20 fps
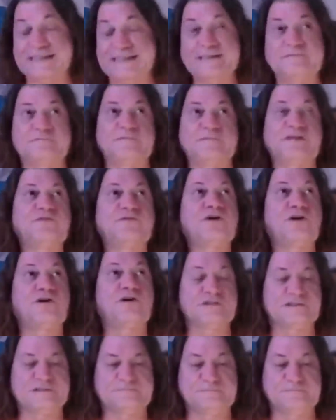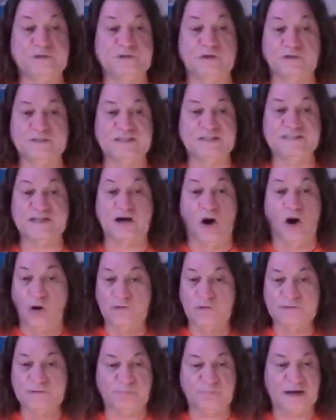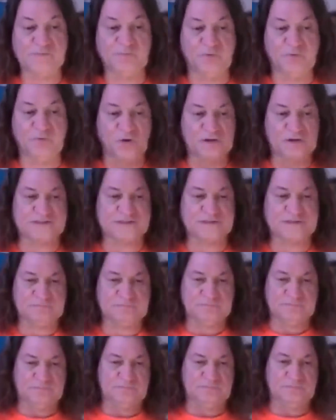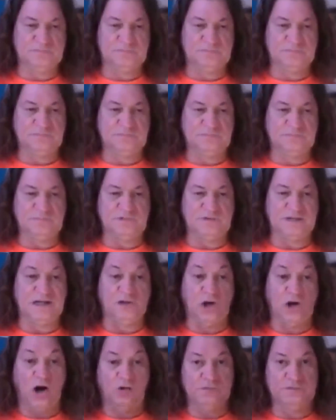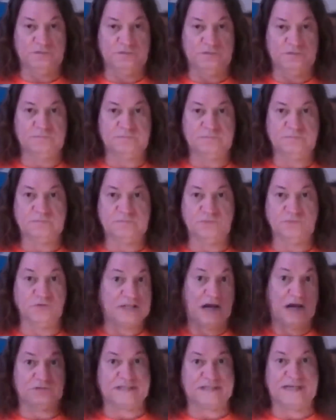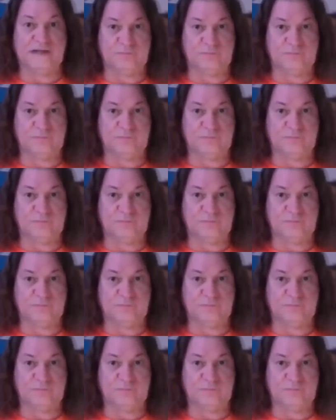of course, not easy only by books alone without help